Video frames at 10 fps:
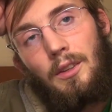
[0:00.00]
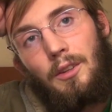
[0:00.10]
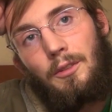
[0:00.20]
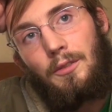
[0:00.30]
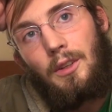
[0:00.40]

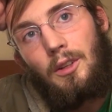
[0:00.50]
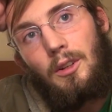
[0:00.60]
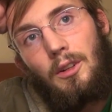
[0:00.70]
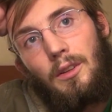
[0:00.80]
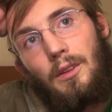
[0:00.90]
to
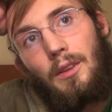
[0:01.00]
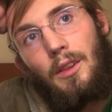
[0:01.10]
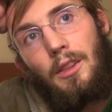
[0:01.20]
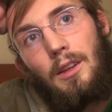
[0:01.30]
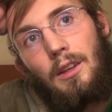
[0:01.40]
feel
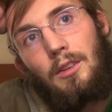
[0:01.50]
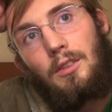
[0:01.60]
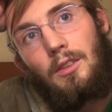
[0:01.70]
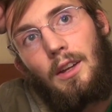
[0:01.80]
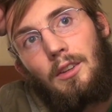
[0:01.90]
the
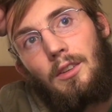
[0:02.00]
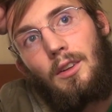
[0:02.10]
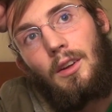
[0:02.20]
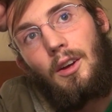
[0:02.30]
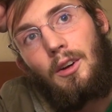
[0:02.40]
sense